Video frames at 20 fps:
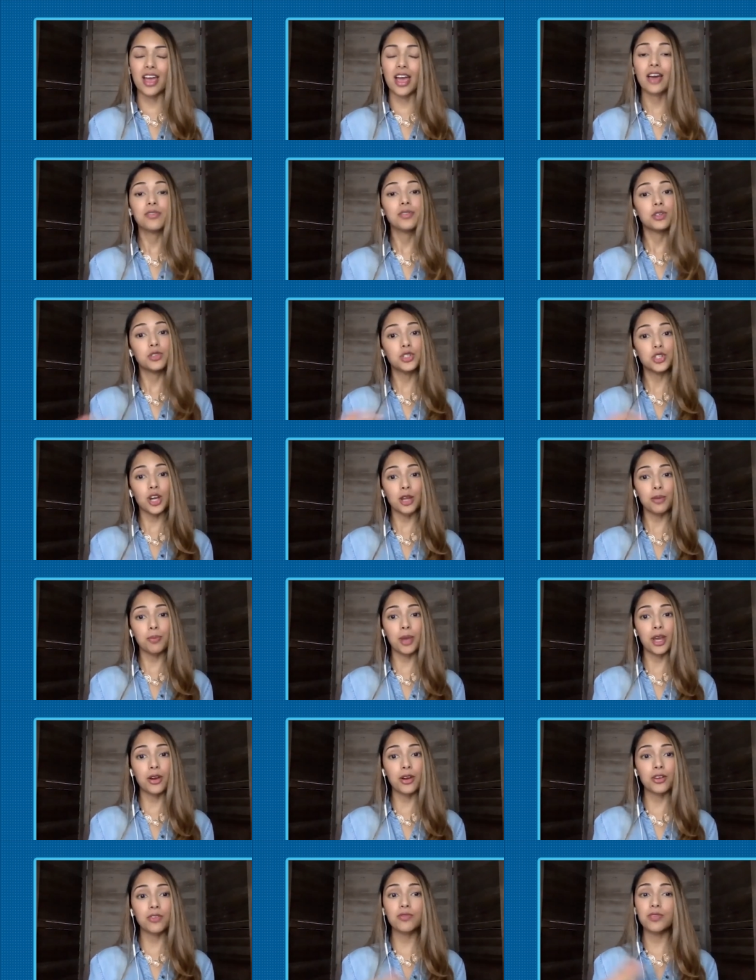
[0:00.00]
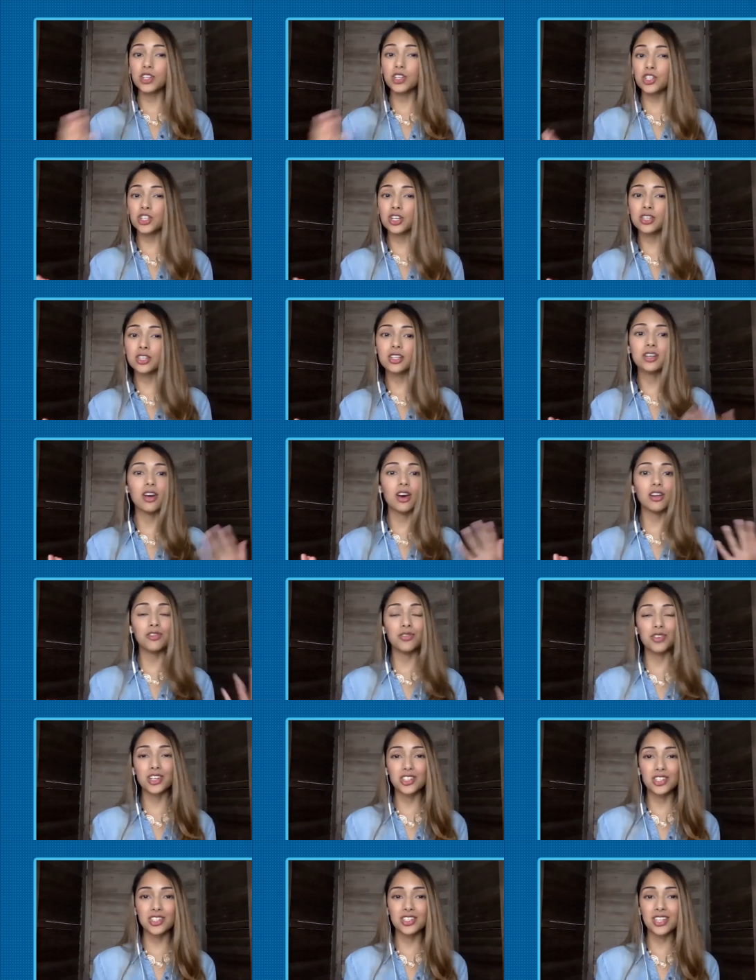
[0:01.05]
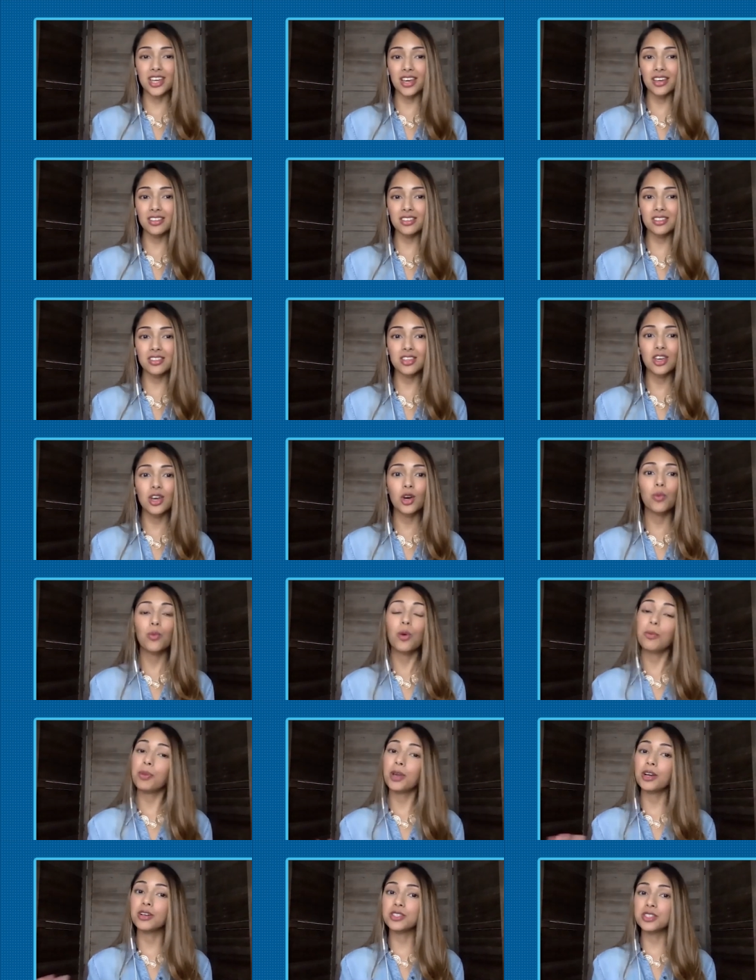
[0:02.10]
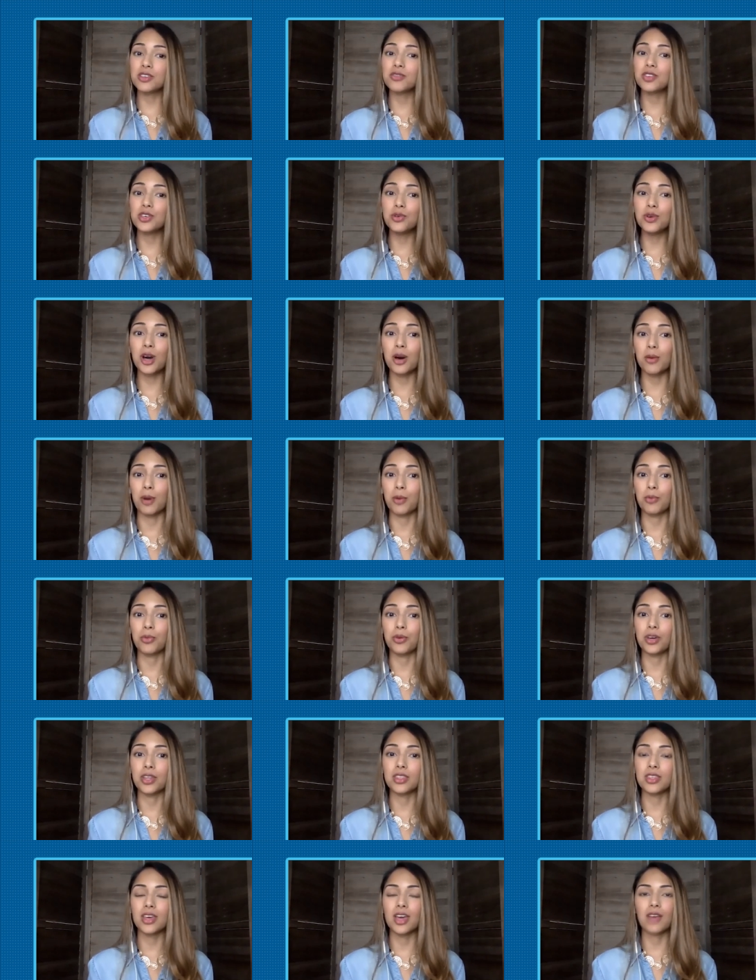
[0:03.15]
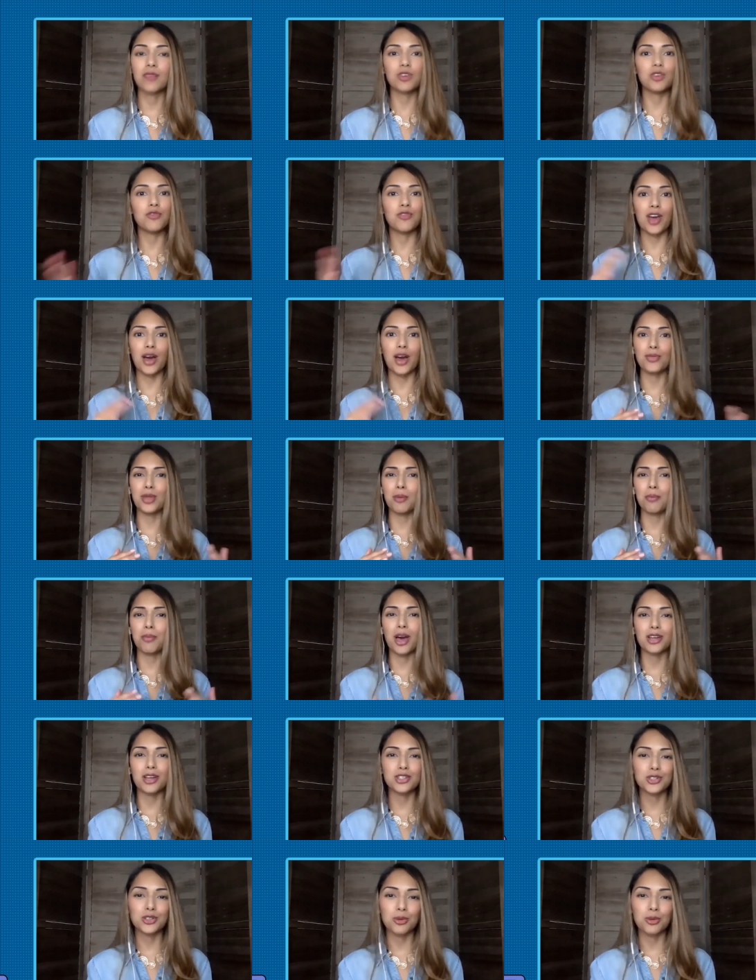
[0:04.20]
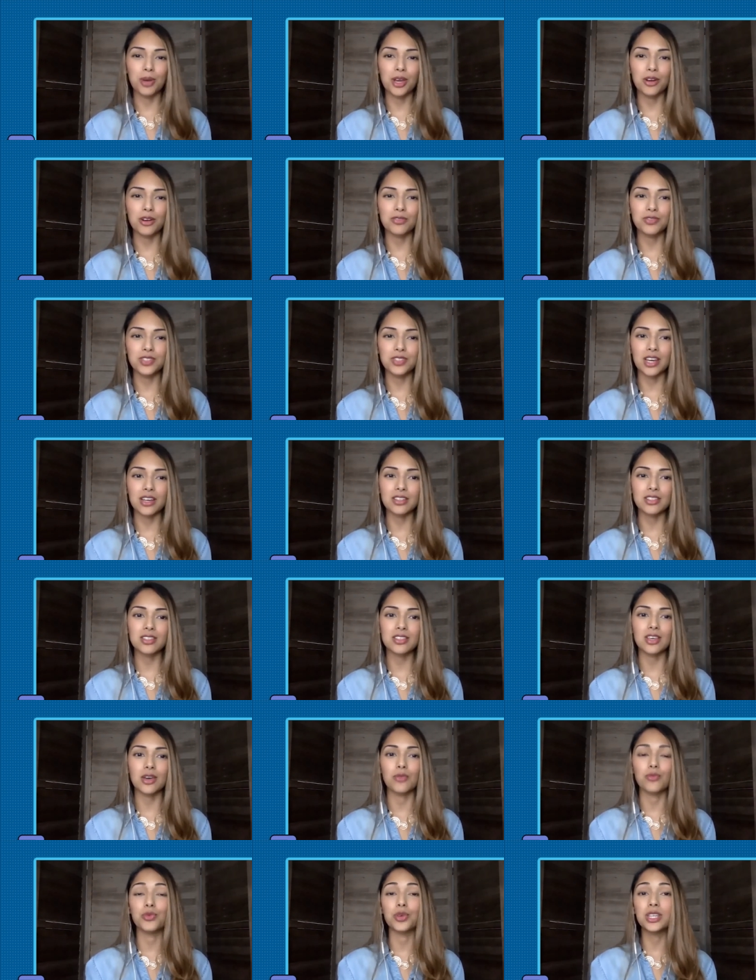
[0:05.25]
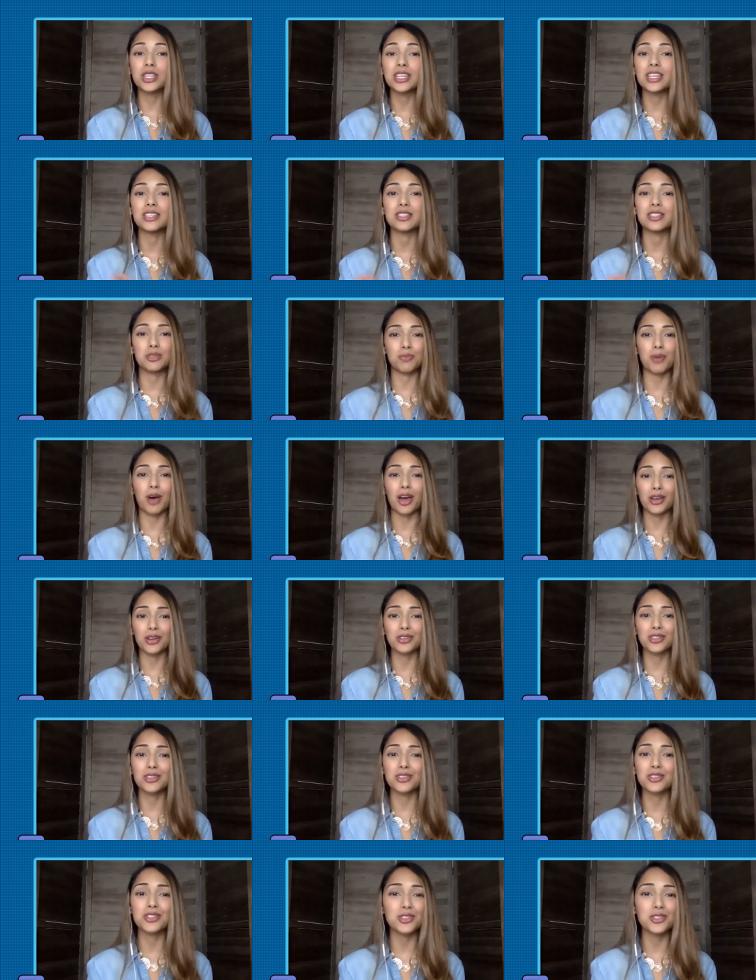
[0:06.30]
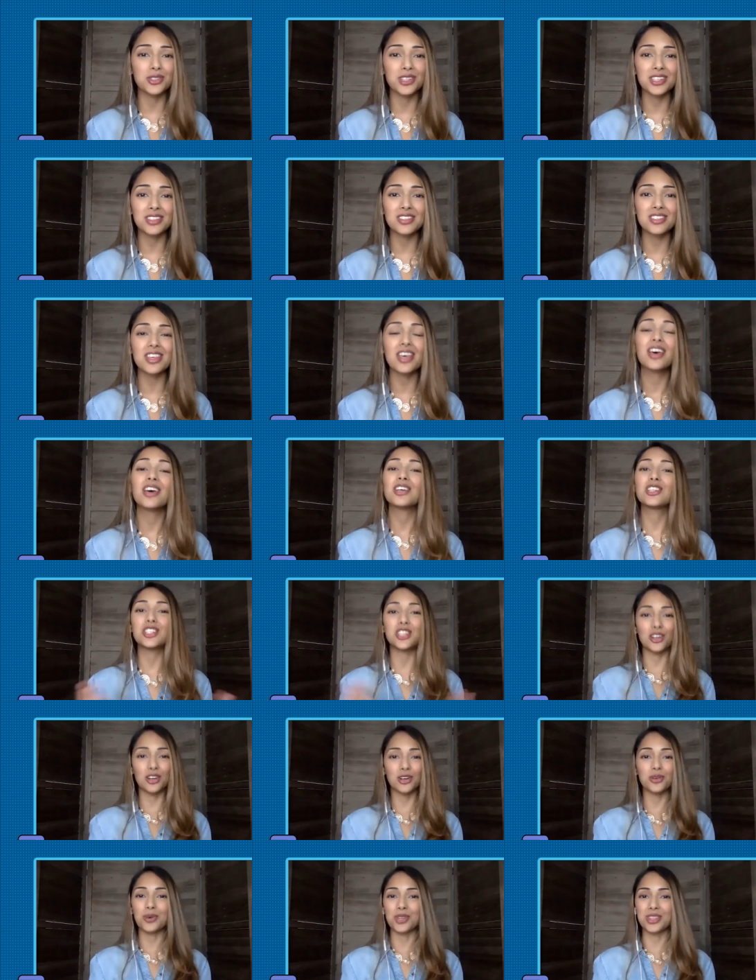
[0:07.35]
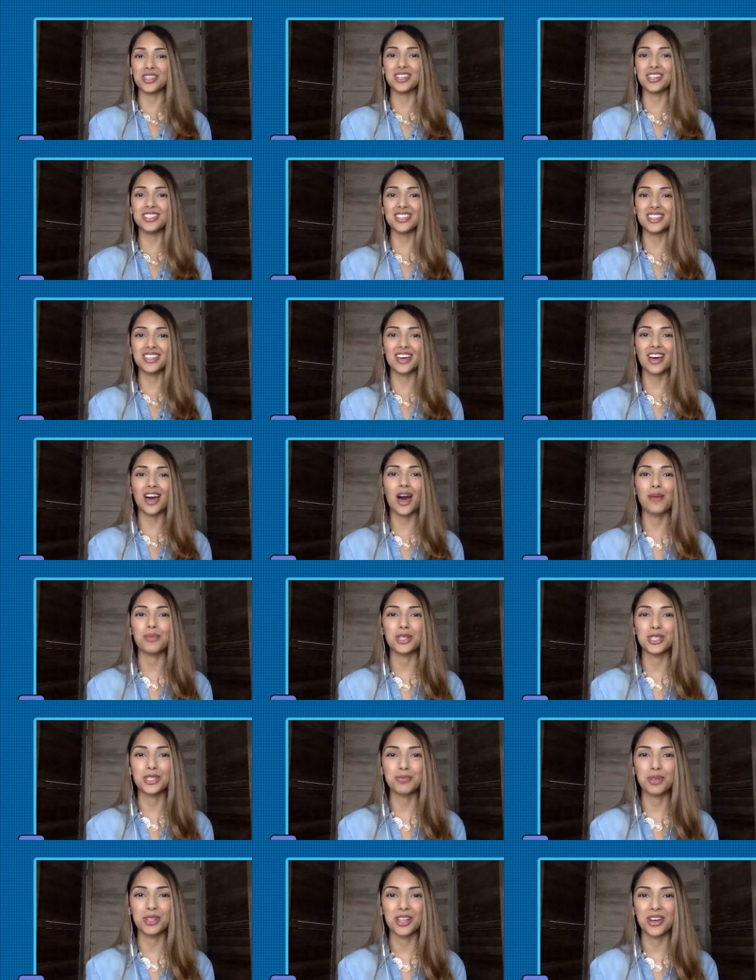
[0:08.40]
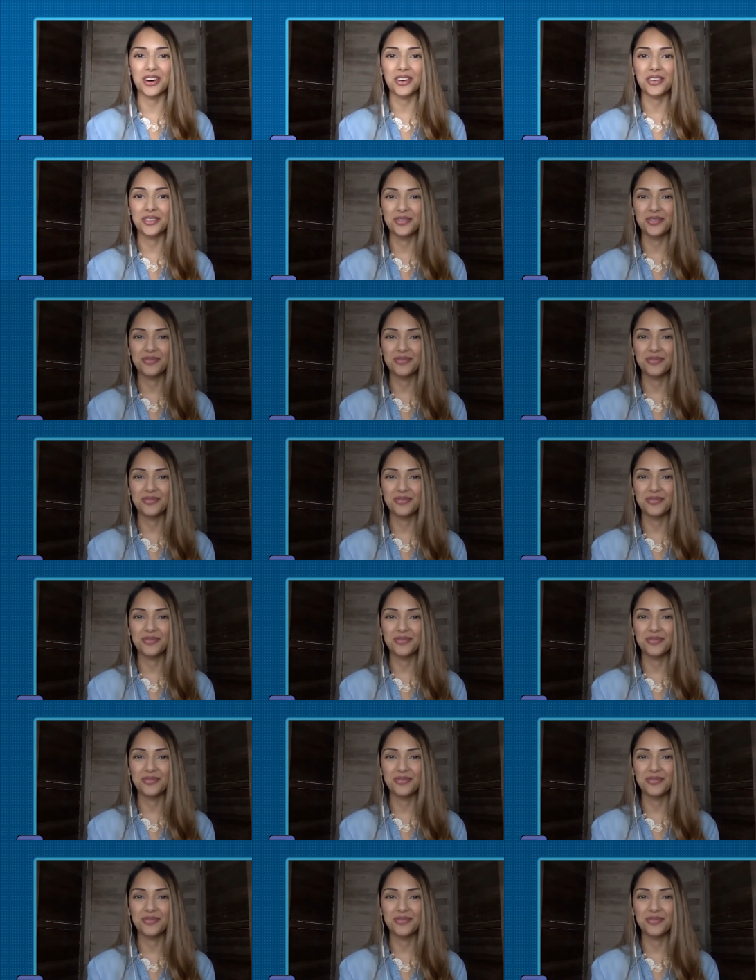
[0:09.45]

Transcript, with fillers: Have you tried pairing fiction and nonfiction texts? What pairs have you come up with? Have you found that magical pair of texts that really inspired your students? Share it with us in the comments below.